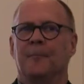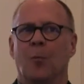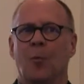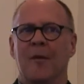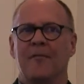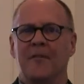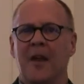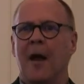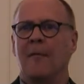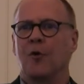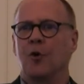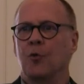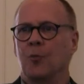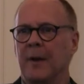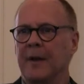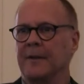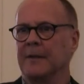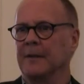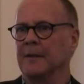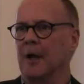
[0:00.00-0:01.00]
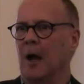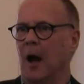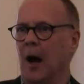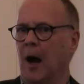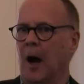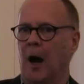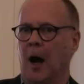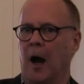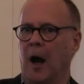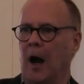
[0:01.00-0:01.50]
We've never written
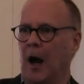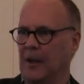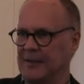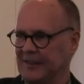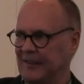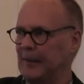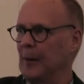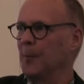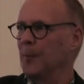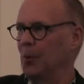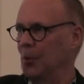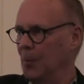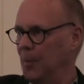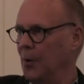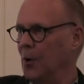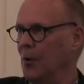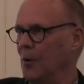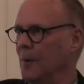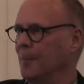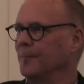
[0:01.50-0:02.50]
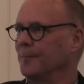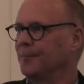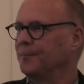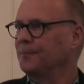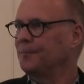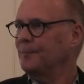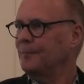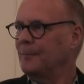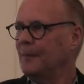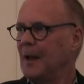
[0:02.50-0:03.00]
a simple poem.
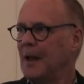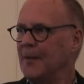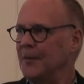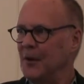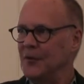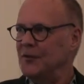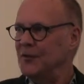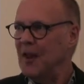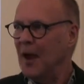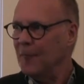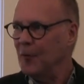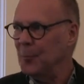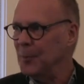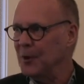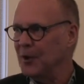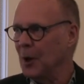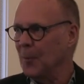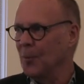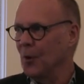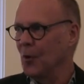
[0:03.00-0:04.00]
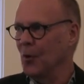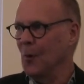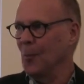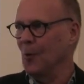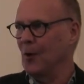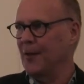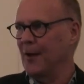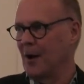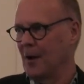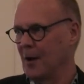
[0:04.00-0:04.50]
There's never been a
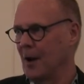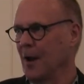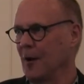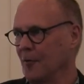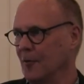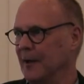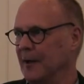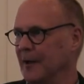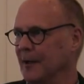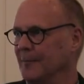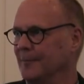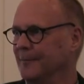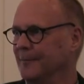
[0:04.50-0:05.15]
poem without irony.